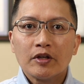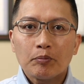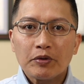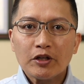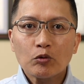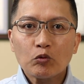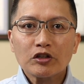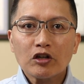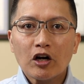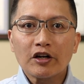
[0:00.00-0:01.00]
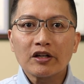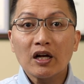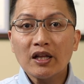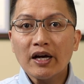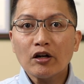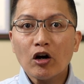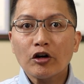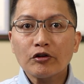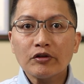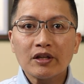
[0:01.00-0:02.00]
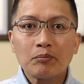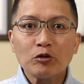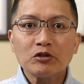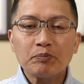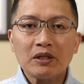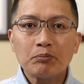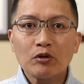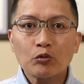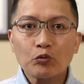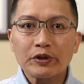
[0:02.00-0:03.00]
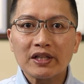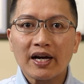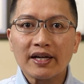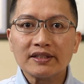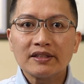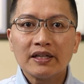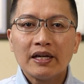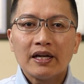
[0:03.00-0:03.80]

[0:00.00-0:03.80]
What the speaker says: Peter worked hard, a lot harder than most people realized.